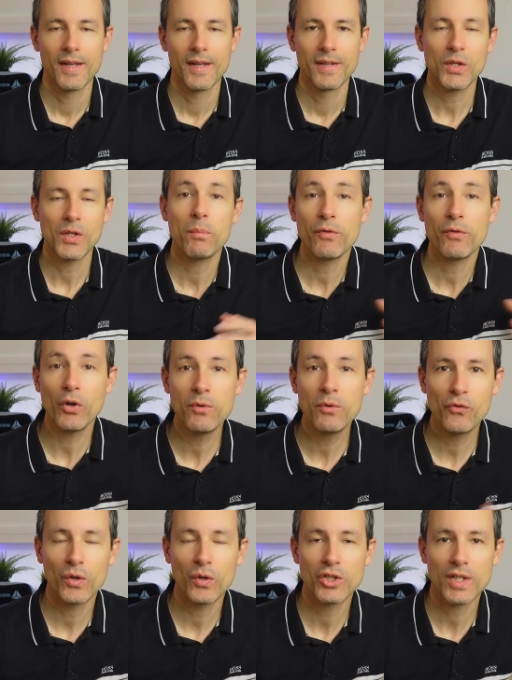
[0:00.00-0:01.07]
So before we move
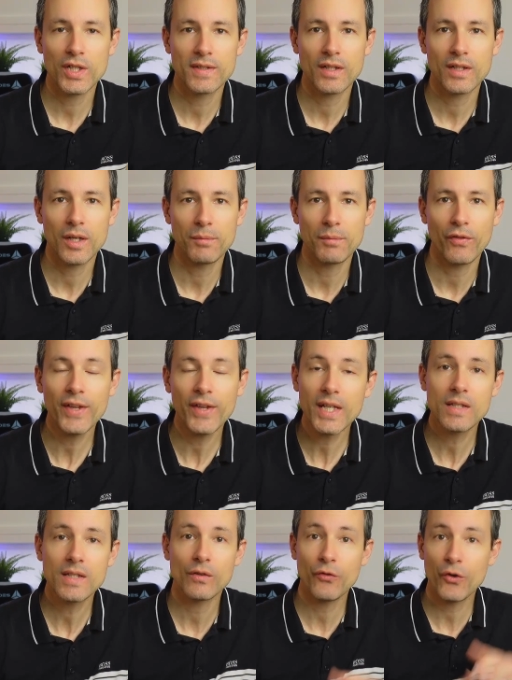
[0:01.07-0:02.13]
on, just a couple of
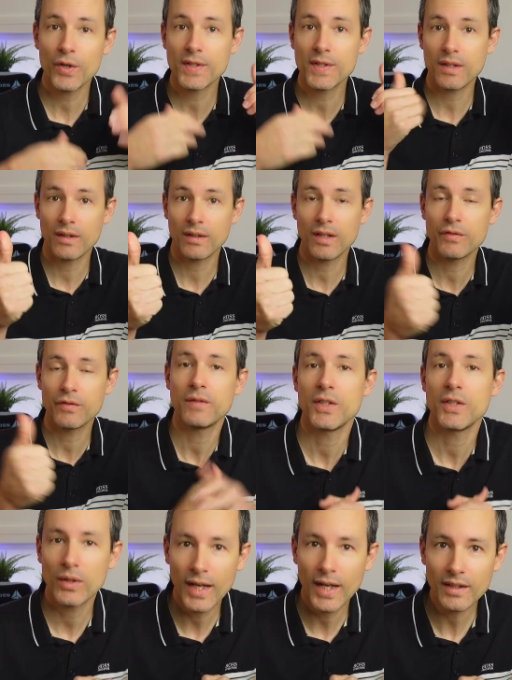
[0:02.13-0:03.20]
things. First, give the
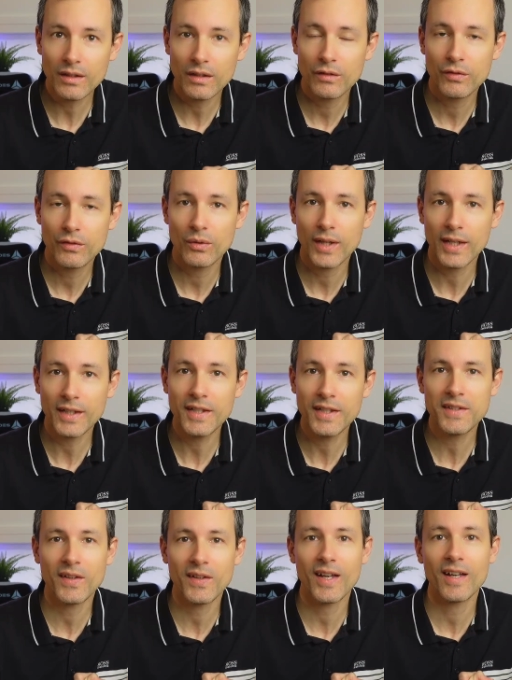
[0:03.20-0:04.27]
video a like if you like
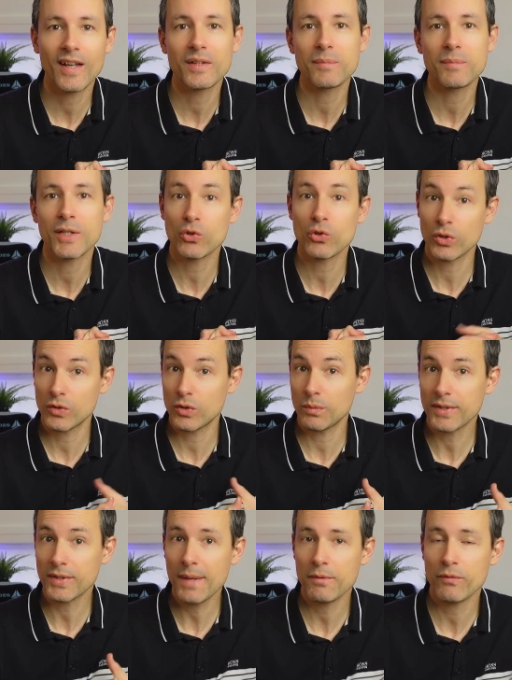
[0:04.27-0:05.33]
it and make sure to
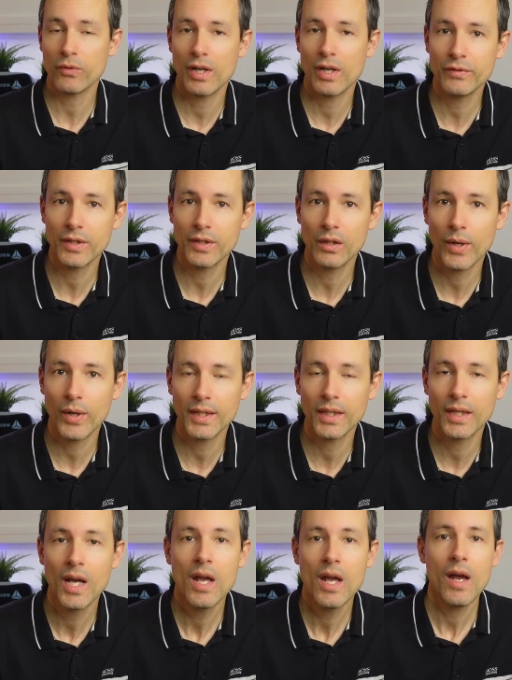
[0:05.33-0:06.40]
subscribe if you haven't
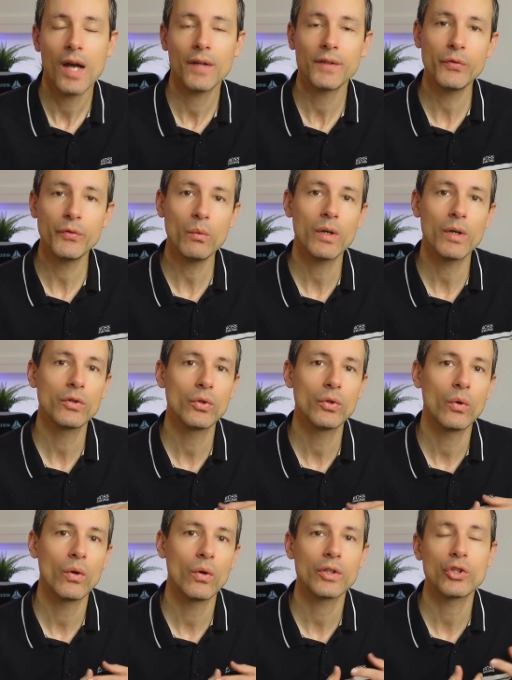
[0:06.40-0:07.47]
already. And if you want
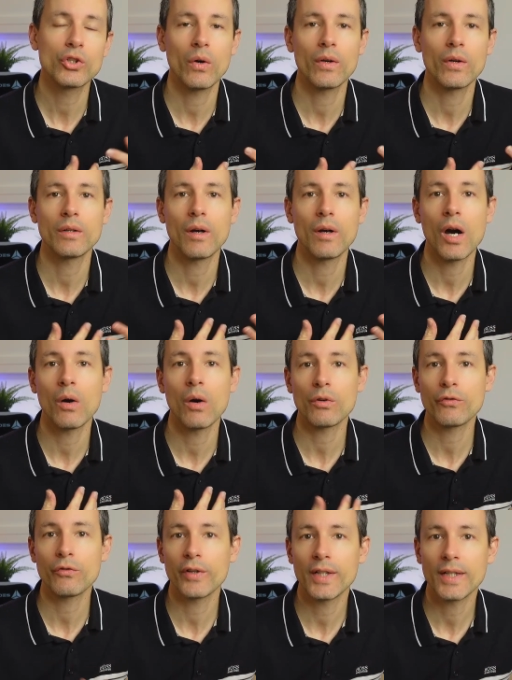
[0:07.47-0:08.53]
to join our
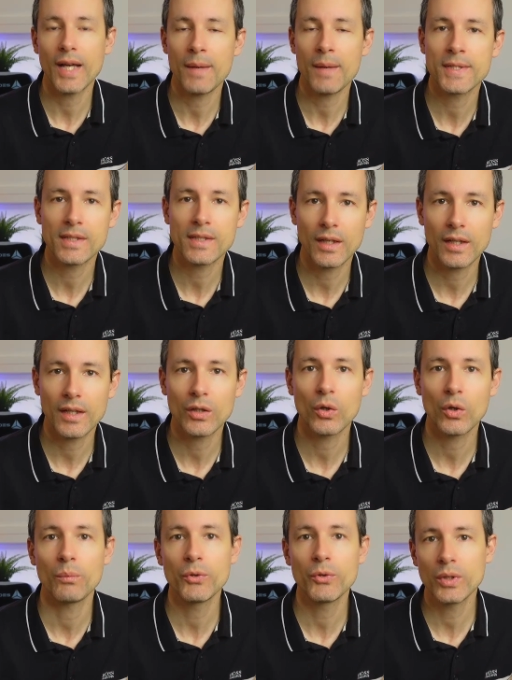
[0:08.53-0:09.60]
free MSK
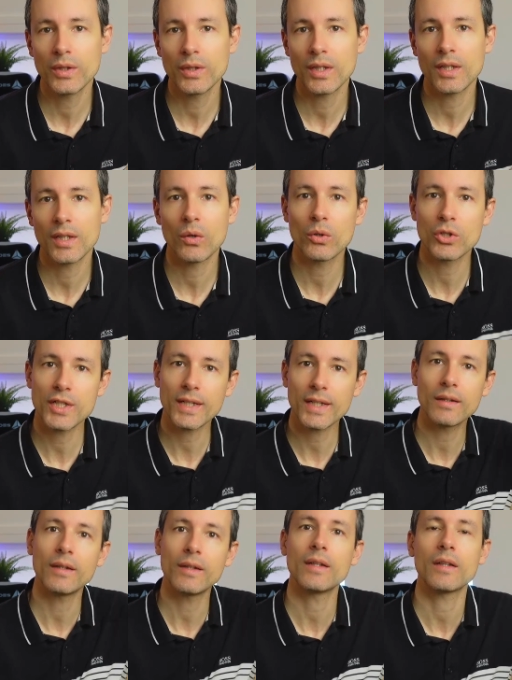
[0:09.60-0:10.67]
community, go check
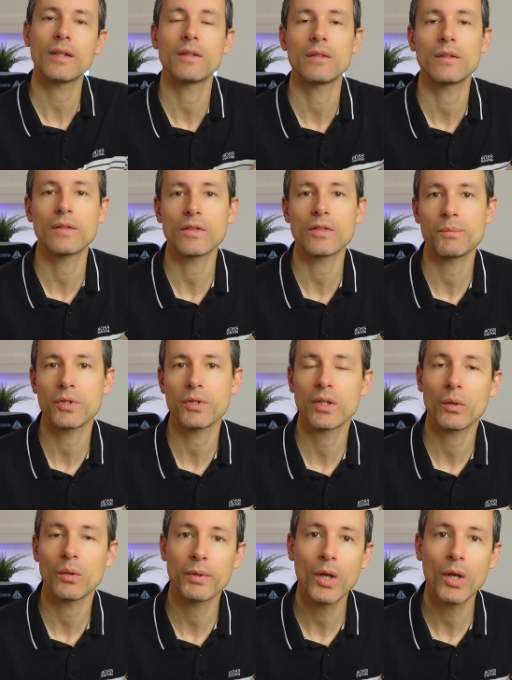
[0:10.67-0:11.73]
the link in the description
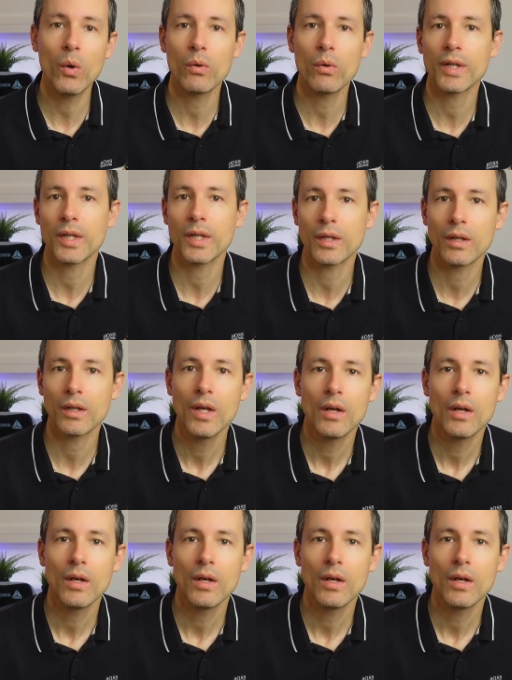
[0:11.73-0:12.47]
down below or here